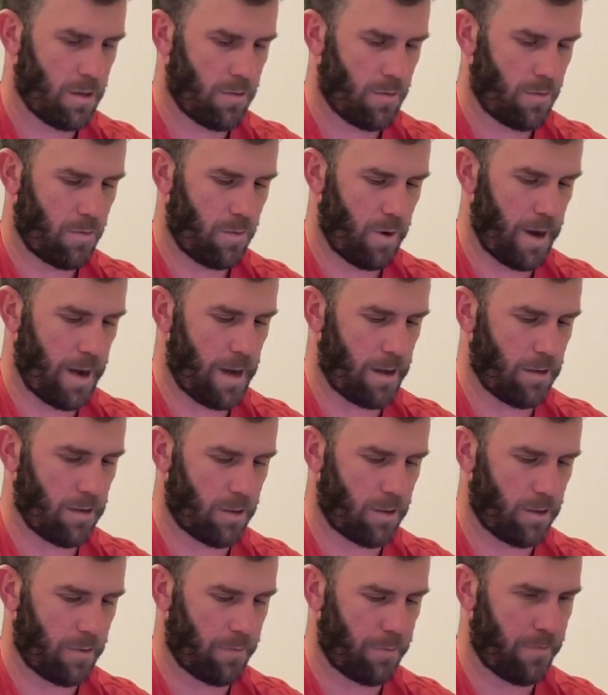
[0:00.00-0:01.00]
Wow,
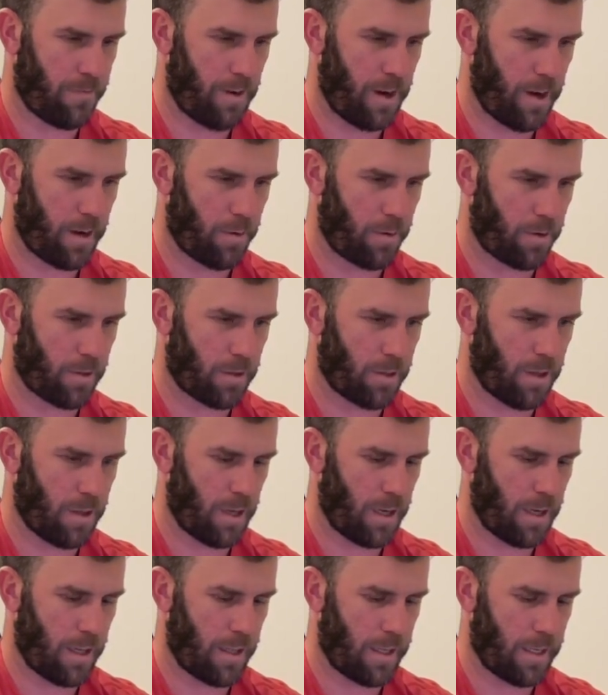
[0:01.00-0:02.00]
look at the fireworks on
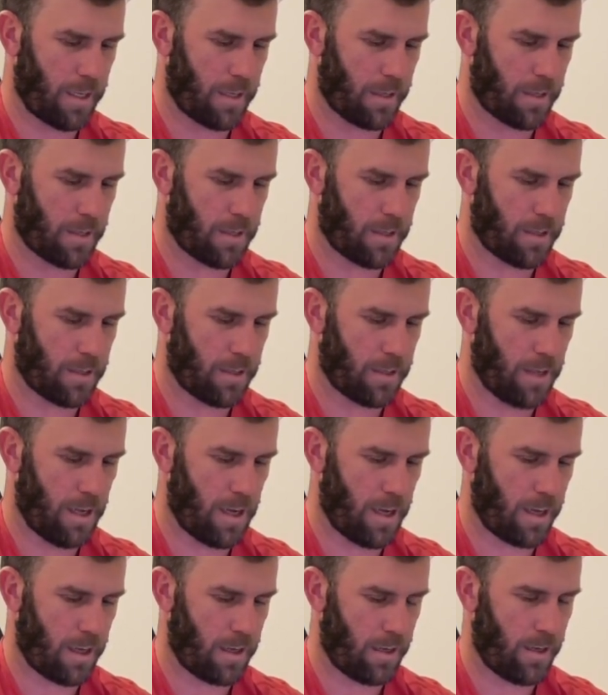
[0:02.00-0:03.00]
that. That is
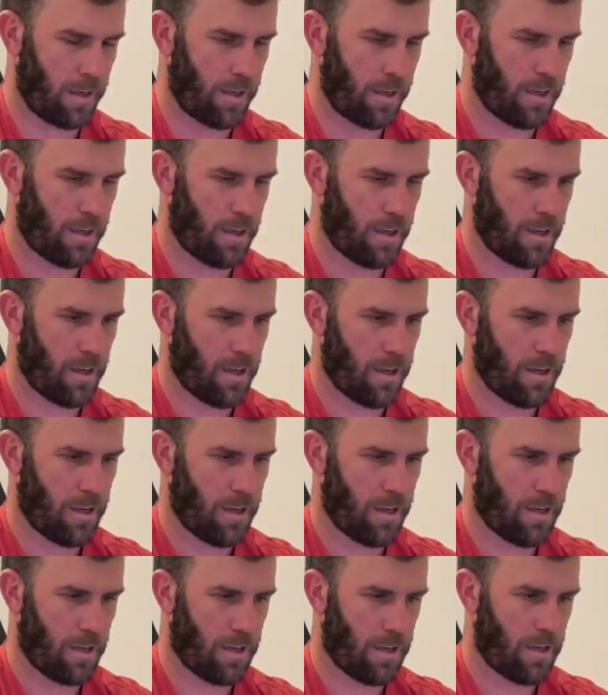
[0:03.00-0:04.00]
sick.
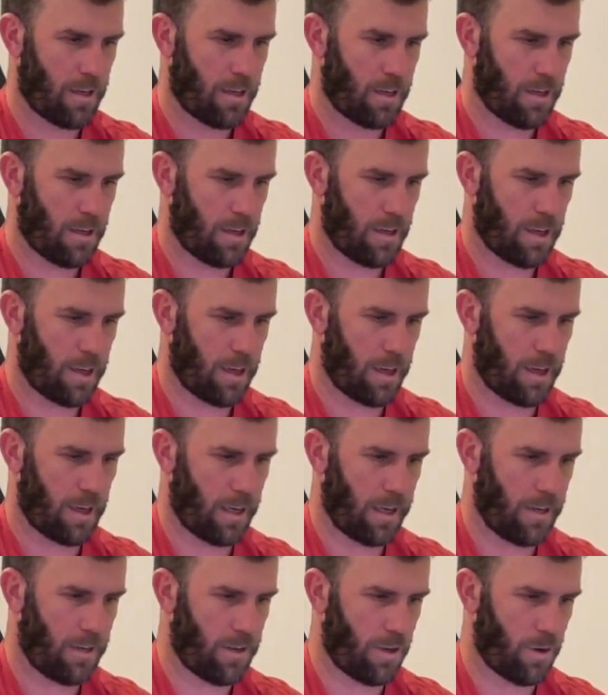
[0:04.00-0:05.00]

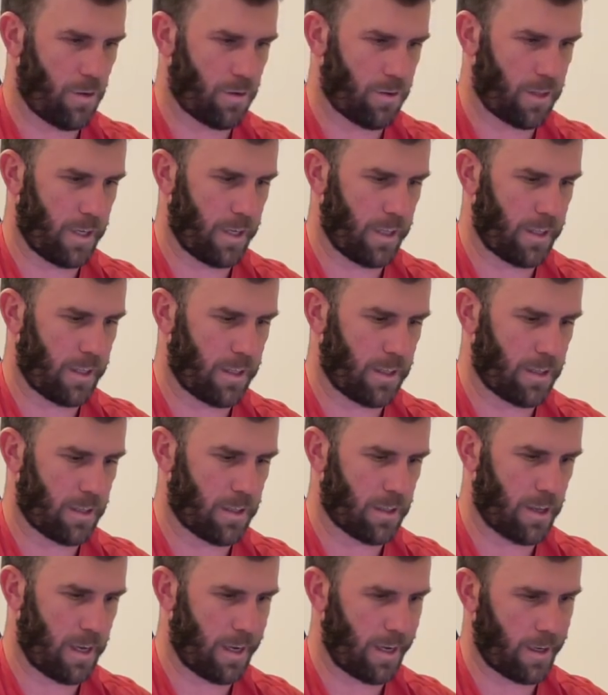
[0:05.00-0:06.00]
I don't think this
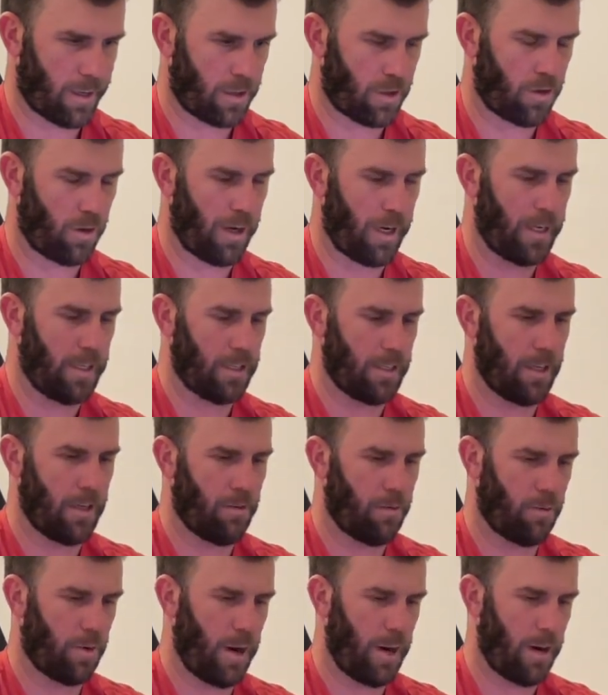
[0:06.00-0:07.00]
is like a crazy
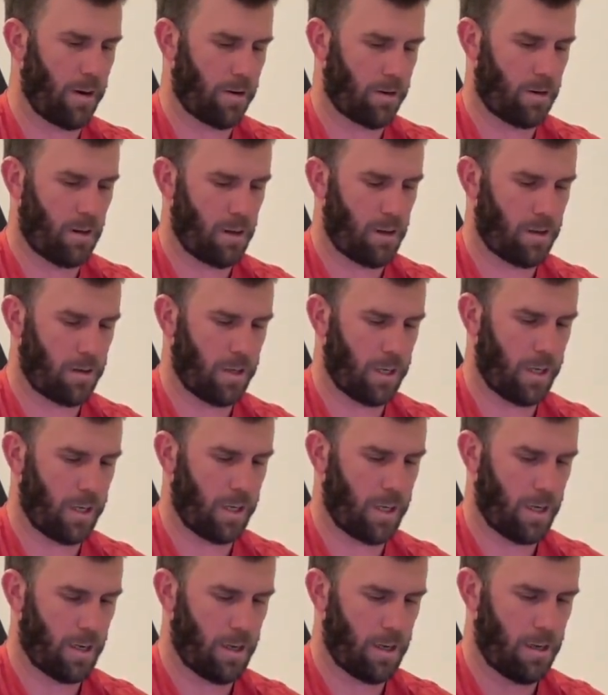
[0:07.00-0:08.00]
rare card to
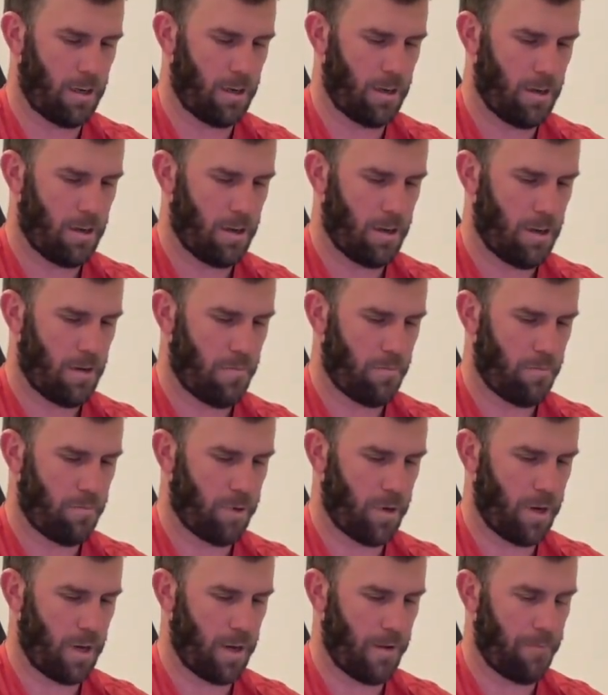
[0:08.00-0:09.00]
get,
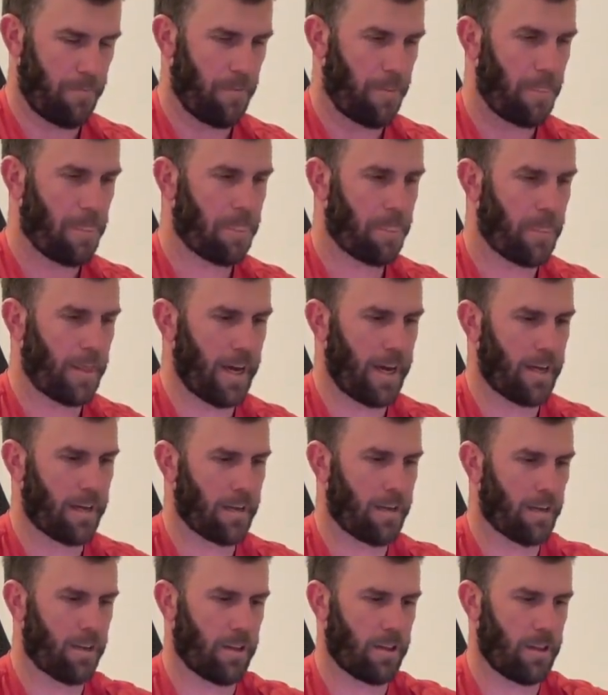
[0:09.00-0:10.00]
but
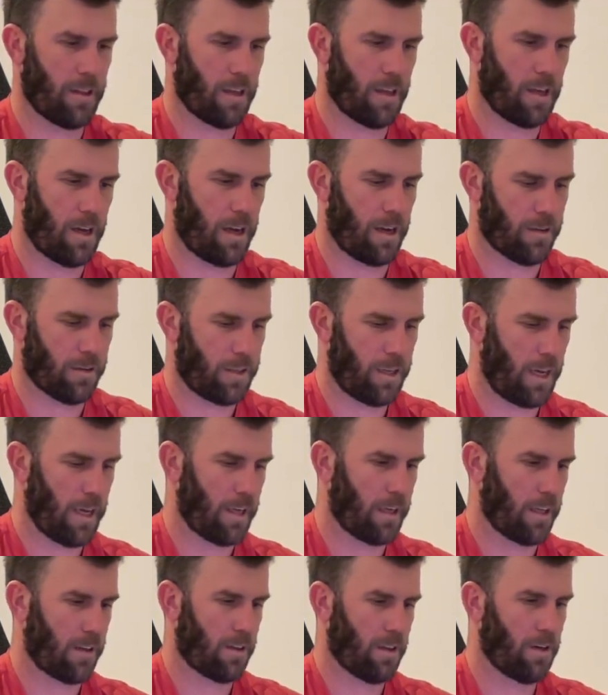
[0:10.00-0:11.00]
that I'll
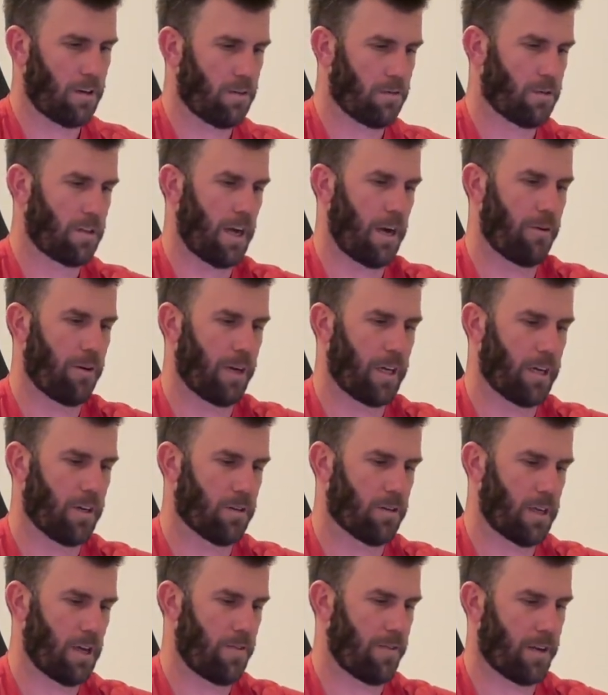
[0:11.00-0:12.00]
take it though. Tyreek
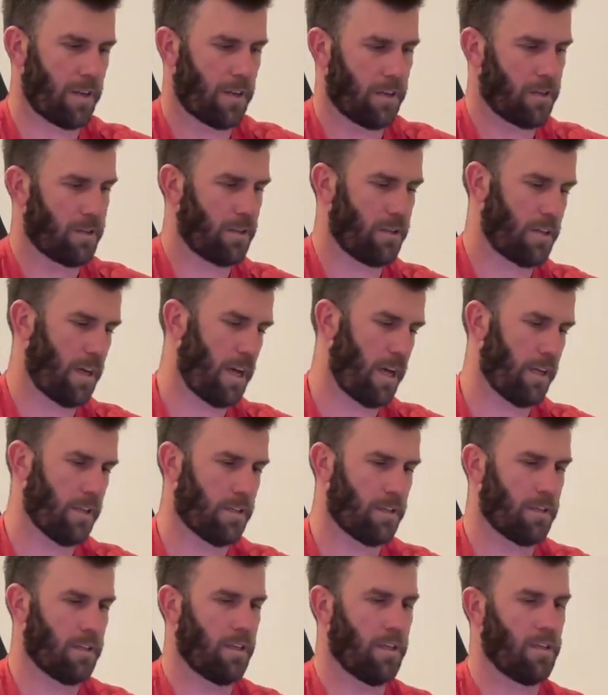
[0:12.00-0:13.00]
Hill's having an insane
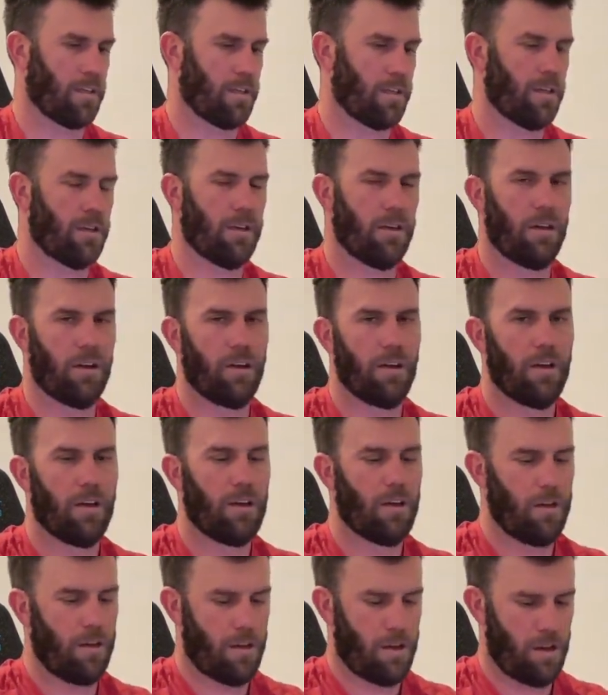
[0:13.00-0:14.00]
season.
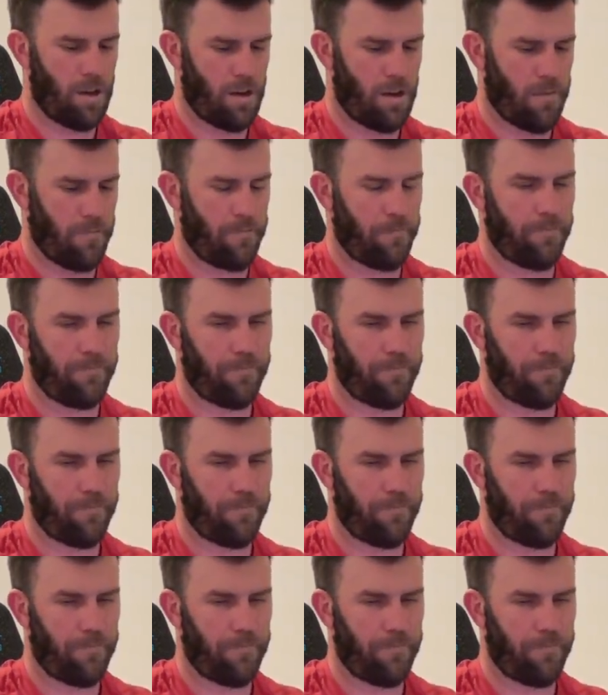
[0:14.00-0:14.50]
Um,